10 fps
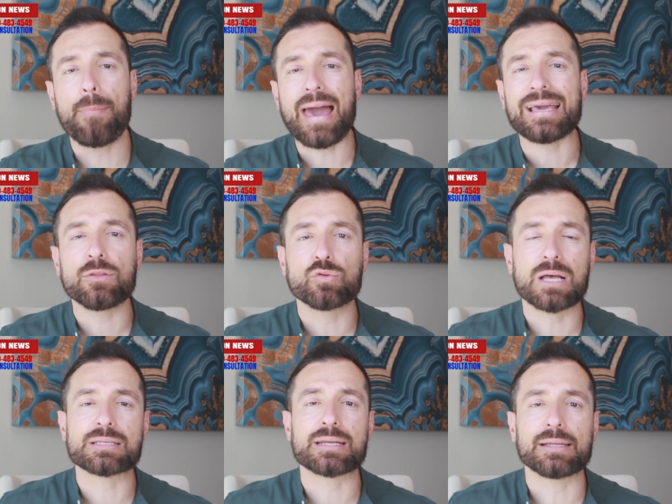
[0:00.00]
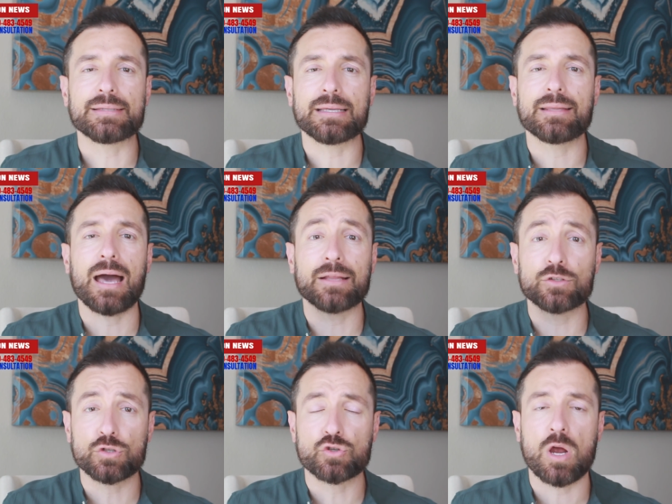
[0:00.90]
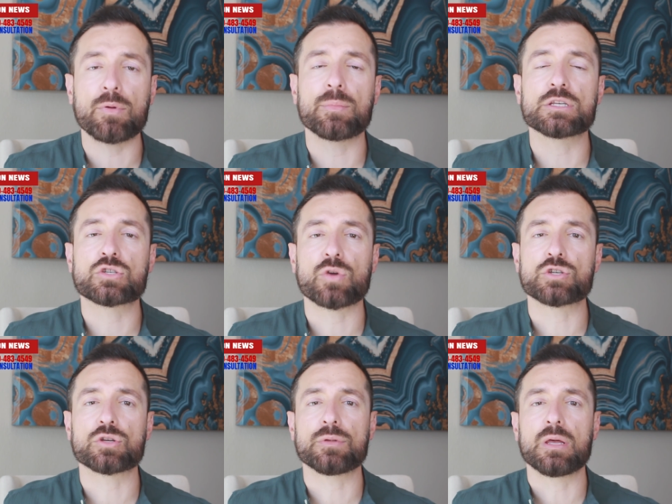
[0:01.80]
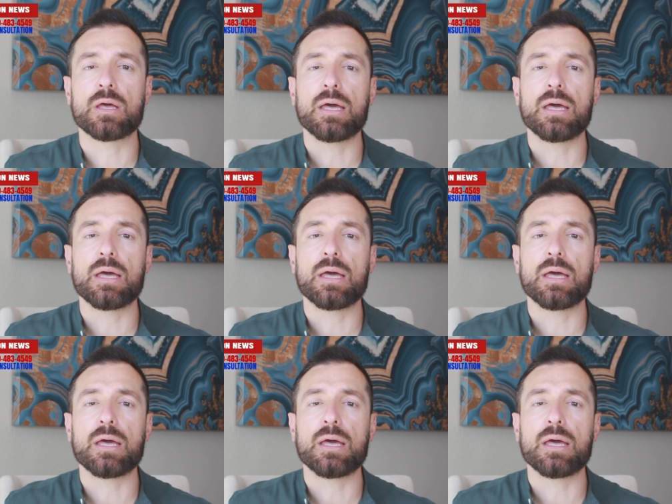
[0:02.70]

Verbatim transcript: Back in 2018, under the Trump administration,